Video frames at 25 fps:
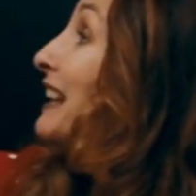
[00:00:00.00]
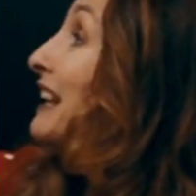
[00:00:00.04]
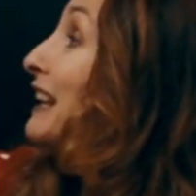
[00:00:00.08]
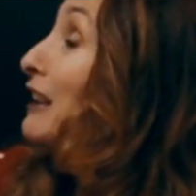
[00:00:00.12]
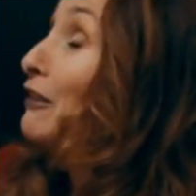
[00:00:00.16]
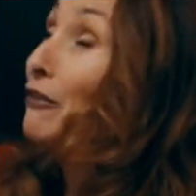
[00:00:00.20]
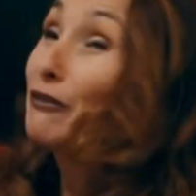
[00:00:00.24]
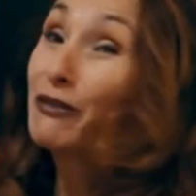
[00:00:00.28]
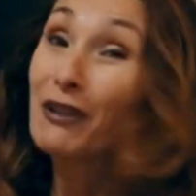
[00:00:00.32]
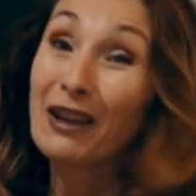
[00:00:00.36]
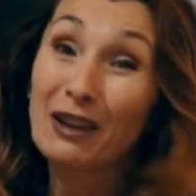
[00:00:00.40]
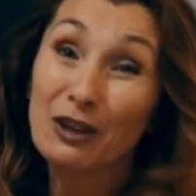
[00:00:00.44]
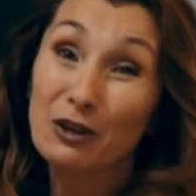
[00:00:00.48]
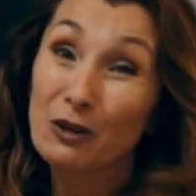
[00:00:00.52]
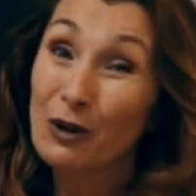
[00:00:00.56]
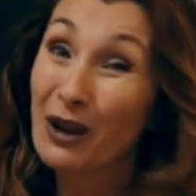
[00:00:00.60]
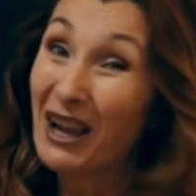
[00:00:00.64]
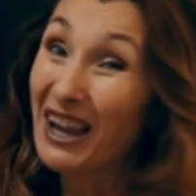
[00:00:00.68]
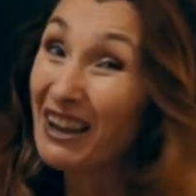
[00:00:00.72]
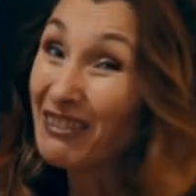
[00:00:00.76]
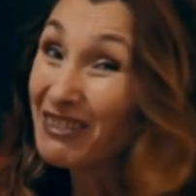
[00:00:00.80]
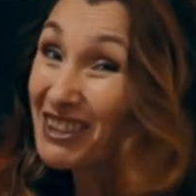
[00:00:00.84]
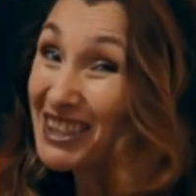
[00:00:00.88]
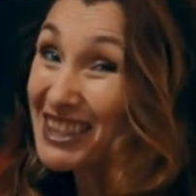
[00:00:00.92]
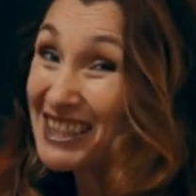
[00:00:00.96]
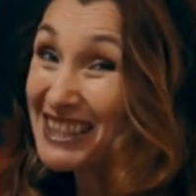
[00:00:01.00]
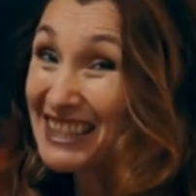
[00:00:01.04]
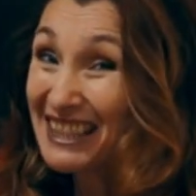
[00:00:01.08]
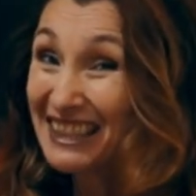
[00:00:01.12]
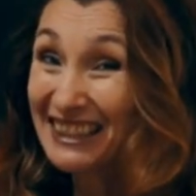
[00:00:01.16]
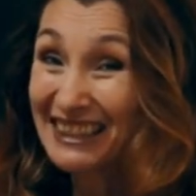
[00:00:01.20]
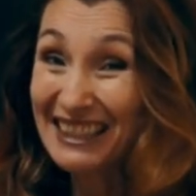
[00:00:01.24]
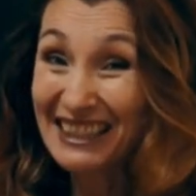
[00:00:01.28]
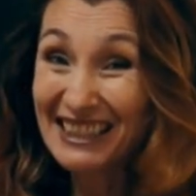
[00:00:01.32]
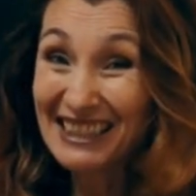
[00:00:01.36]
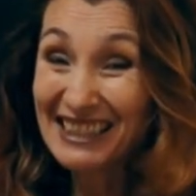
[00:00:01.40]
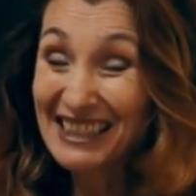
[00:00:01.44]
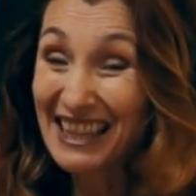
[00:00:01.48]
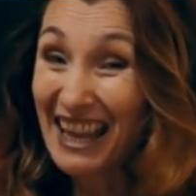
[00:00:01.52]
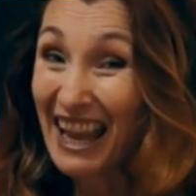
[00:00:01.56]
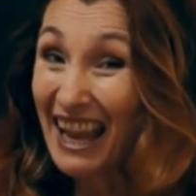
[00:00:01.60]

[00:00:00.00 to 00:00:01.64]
if you ever see these